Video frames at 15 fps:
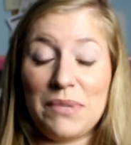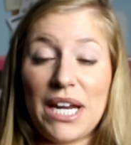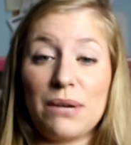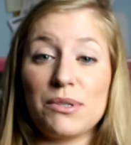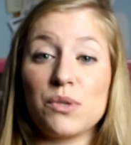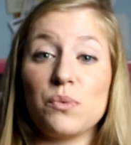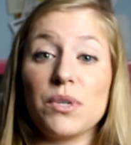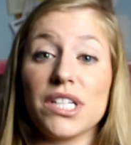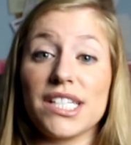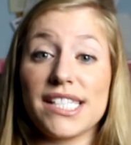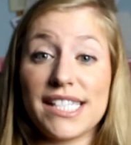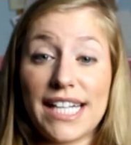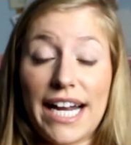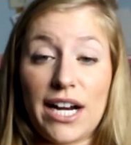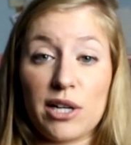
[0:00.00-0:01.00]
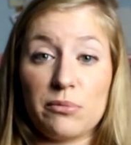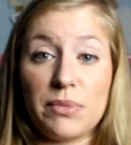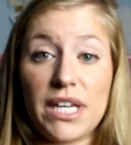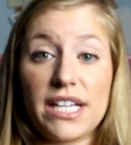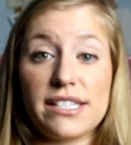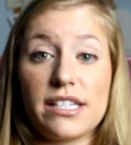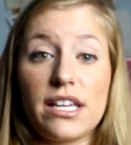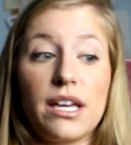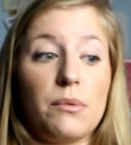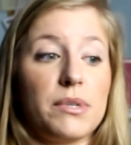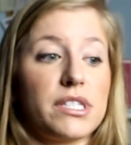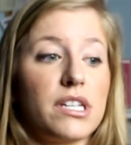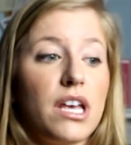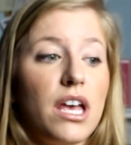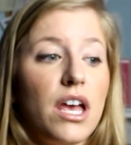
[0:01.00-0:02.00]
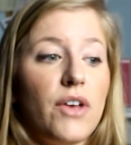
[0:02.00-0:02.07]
but I was really scared because it was